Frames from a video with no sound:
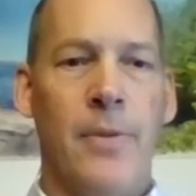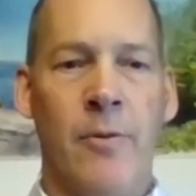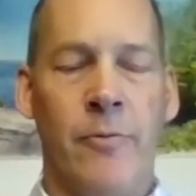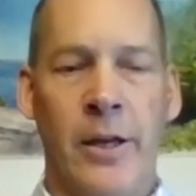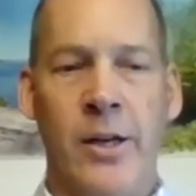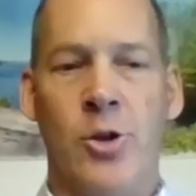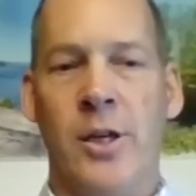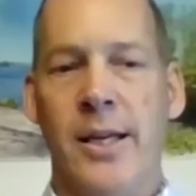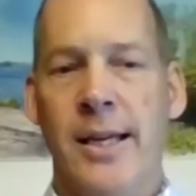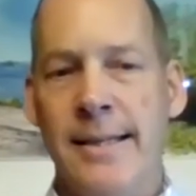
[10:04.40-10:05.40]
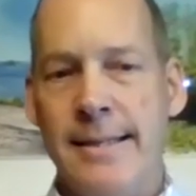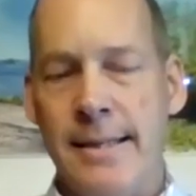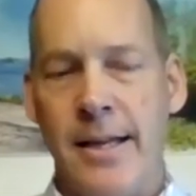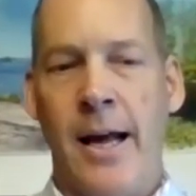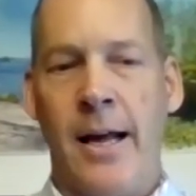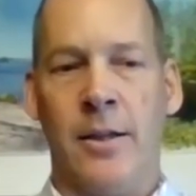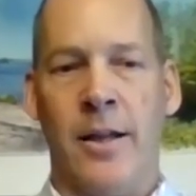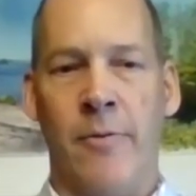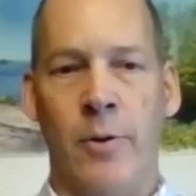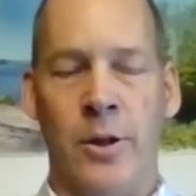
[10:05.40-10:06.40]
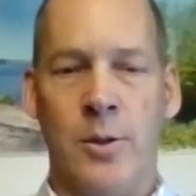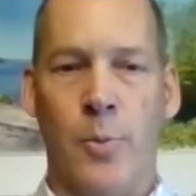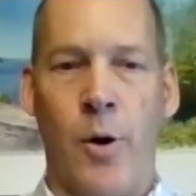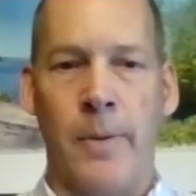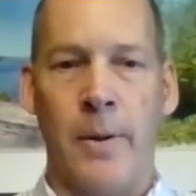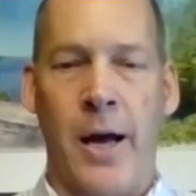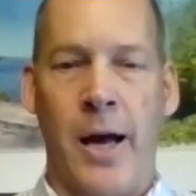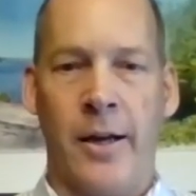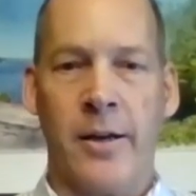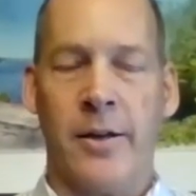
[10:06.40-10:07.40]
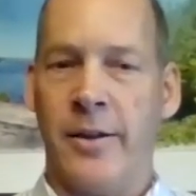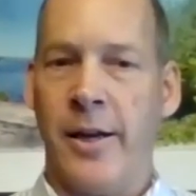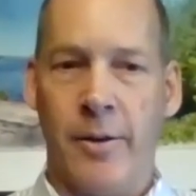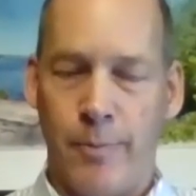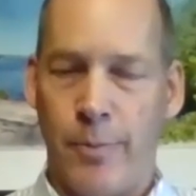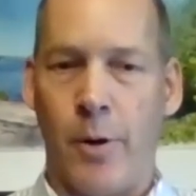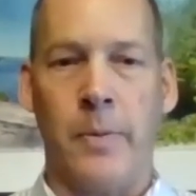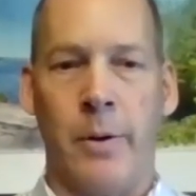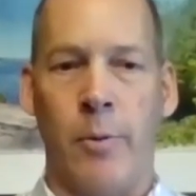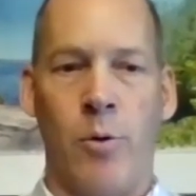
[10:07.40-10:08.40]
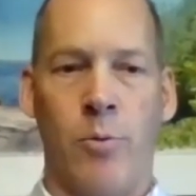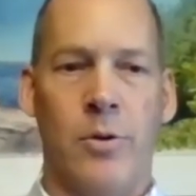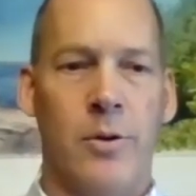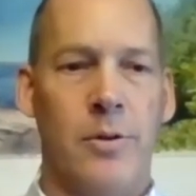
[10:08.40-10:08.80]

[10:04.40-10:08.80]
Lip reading: inflation isn't at a level that's problematic, and that probably won't